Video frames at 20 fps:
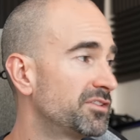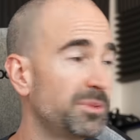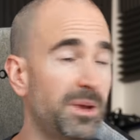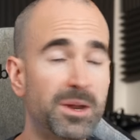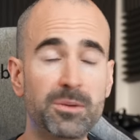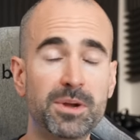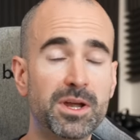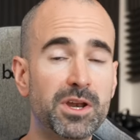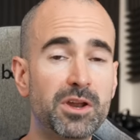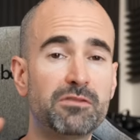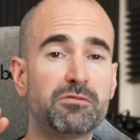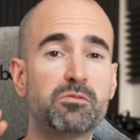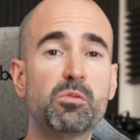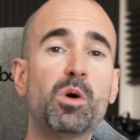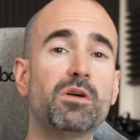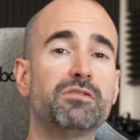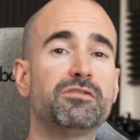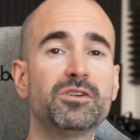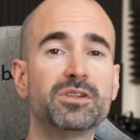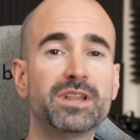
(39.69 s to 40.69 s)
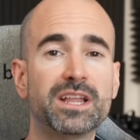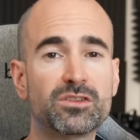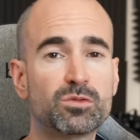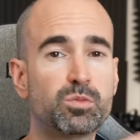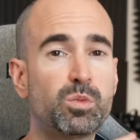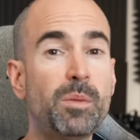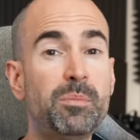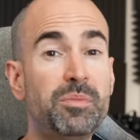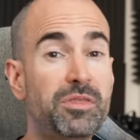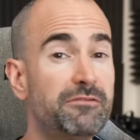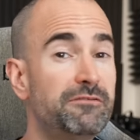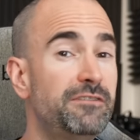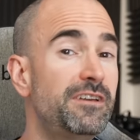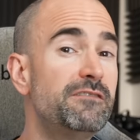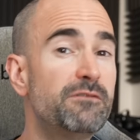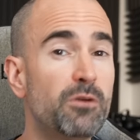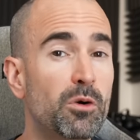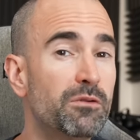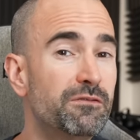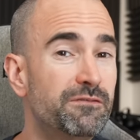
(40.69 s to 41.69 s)
So anyway, enough waffle, let's whip the
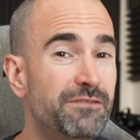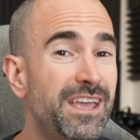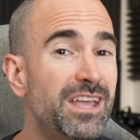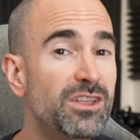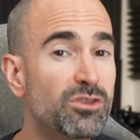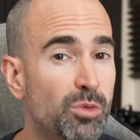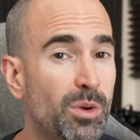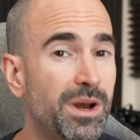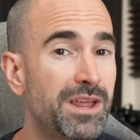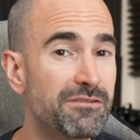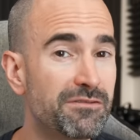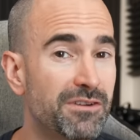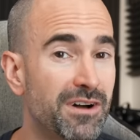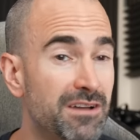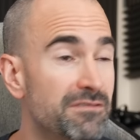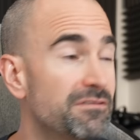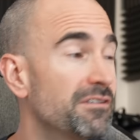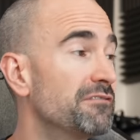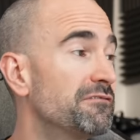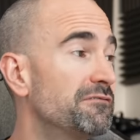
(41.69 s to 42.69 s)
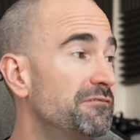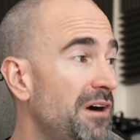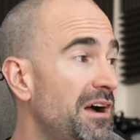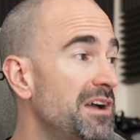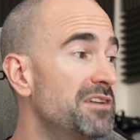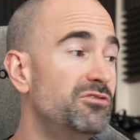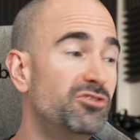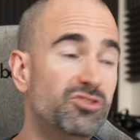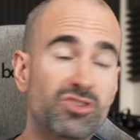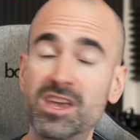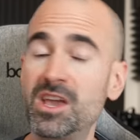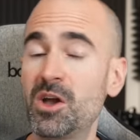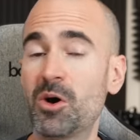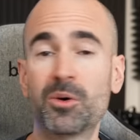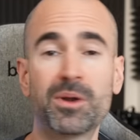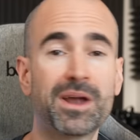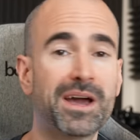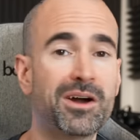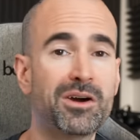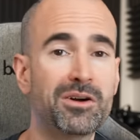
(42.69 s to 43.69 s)
Vivo V25 5G
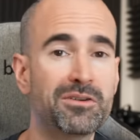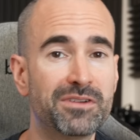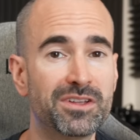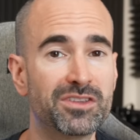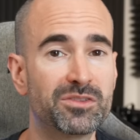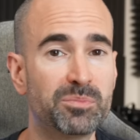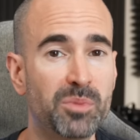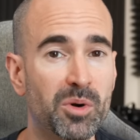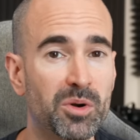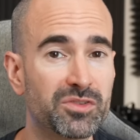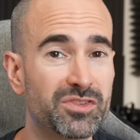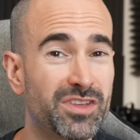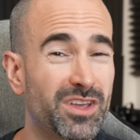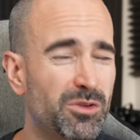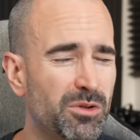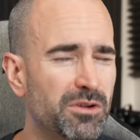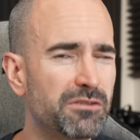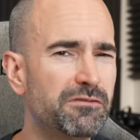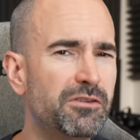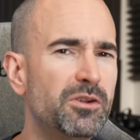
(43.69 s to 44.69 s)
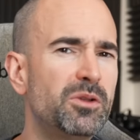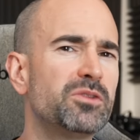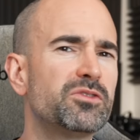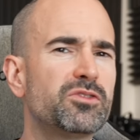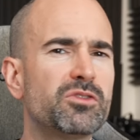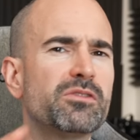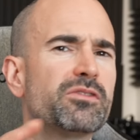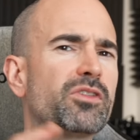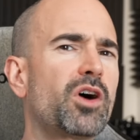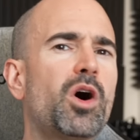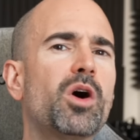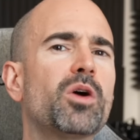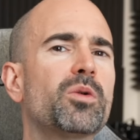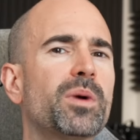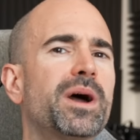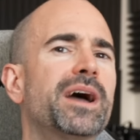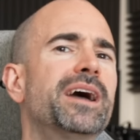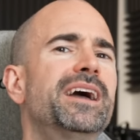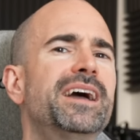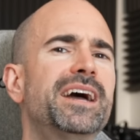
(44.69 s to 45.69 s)
on out of its box, take you on a full-on tour of the
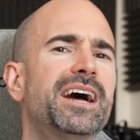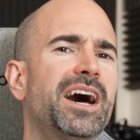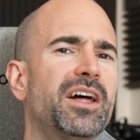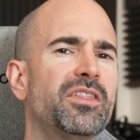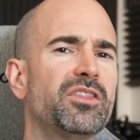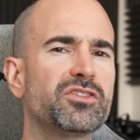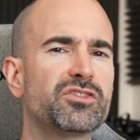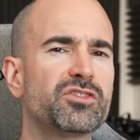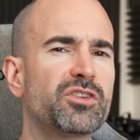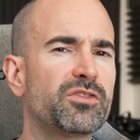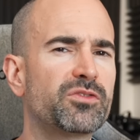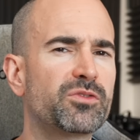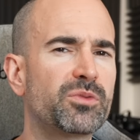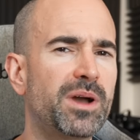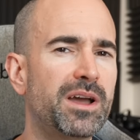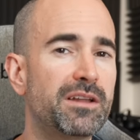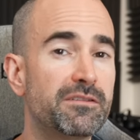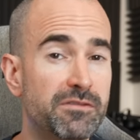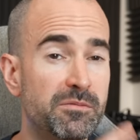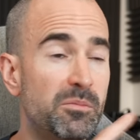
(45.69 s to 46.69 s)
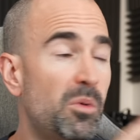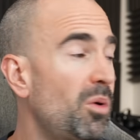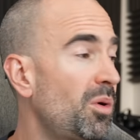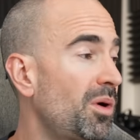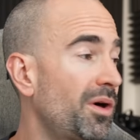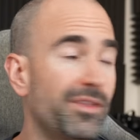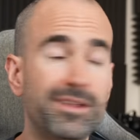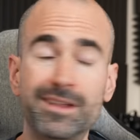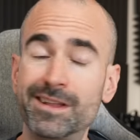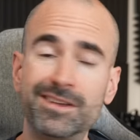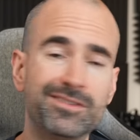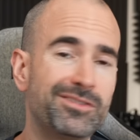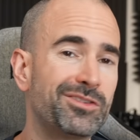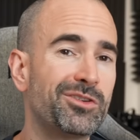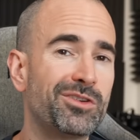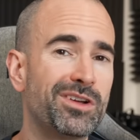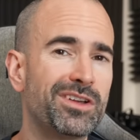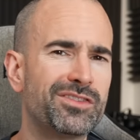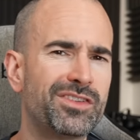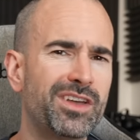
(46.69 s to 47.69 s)
hardware and the software, and for more on the latest
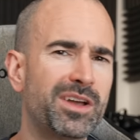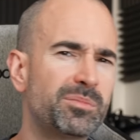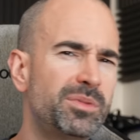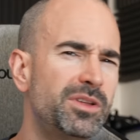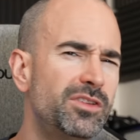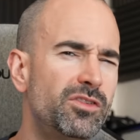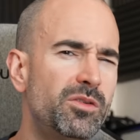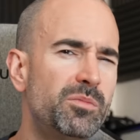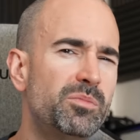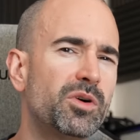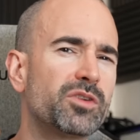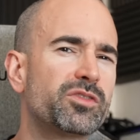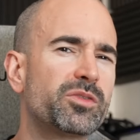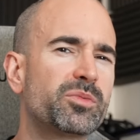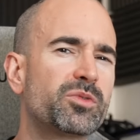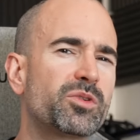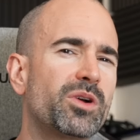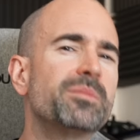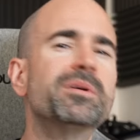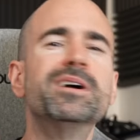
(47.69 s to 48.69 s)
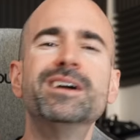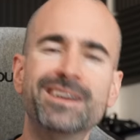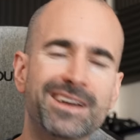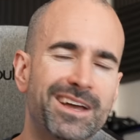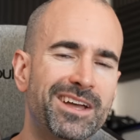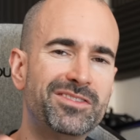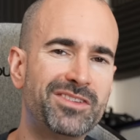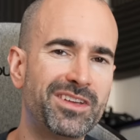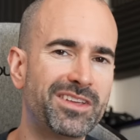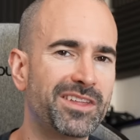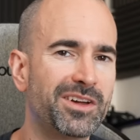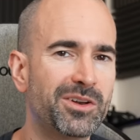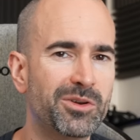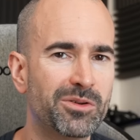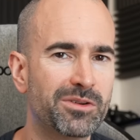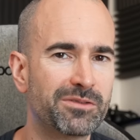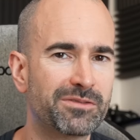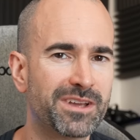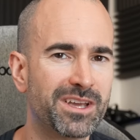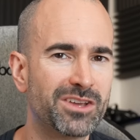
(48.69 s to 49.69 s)
and greatest tech, please do plug subscribe and ding that
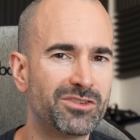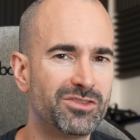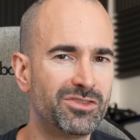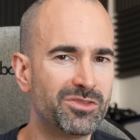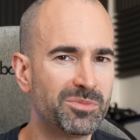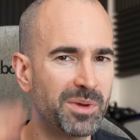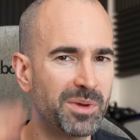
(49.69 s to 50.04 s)
notifications